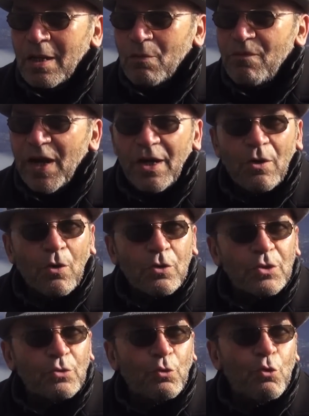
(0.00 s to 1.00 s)
very
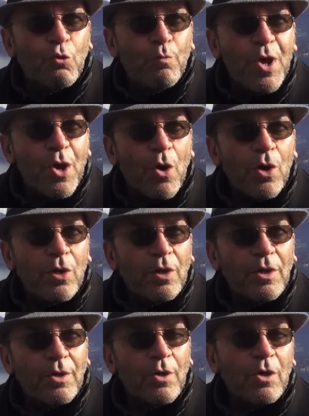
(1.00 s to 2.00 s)
close to Gubbio,
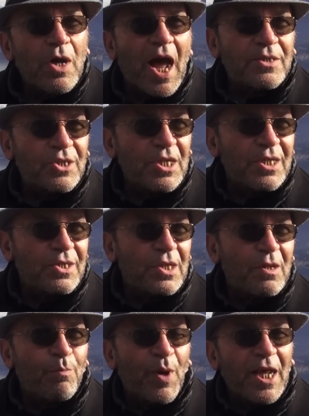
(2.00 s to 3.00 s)
Assisi,
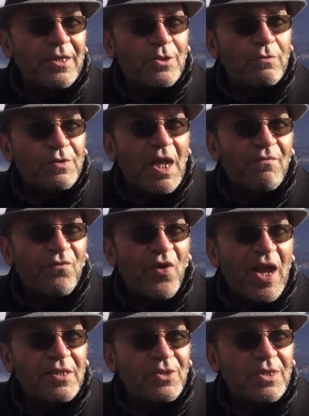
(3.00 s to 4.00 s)
the place of St.
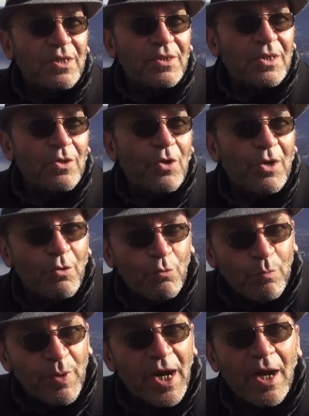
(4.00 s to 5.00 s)
Francis, in
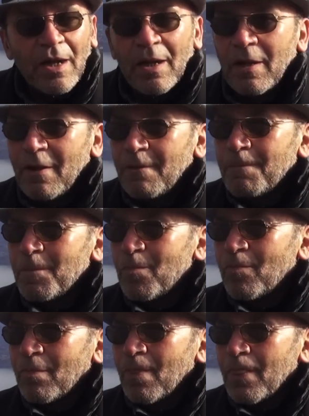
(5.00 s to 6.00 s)
Umbria.
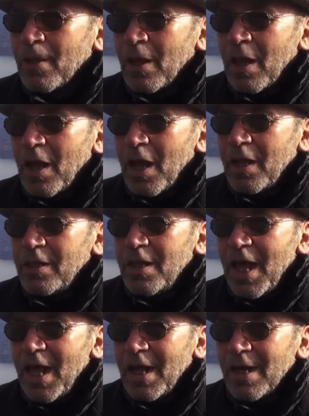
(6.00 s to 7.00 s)
And
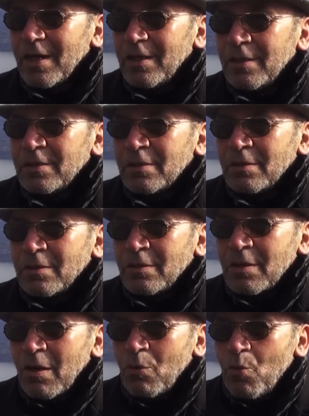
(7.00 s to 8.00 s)
then
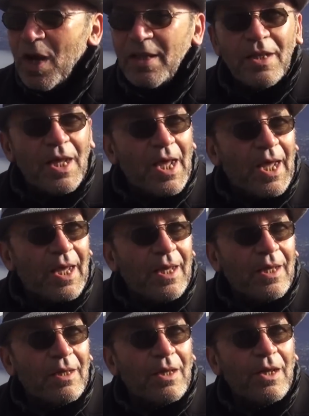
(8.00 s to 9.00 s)
one
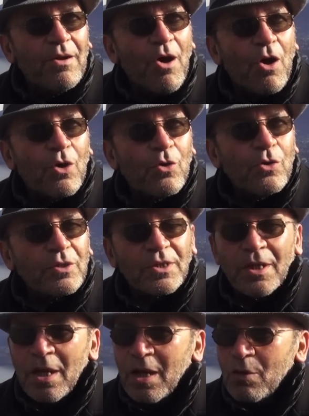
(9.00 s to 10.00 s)
day in
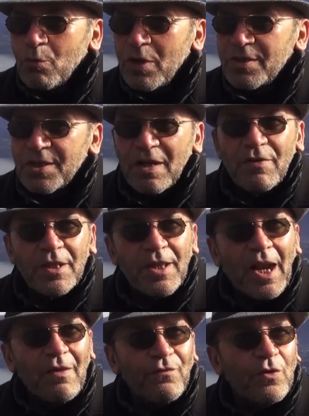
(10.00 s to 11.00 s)
August, we received a
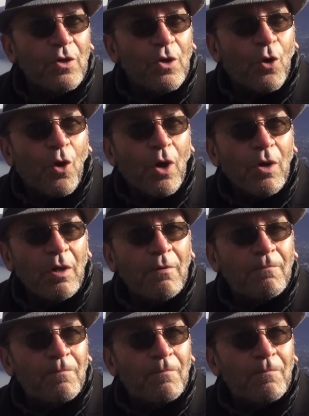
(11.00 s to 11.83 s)
telephone call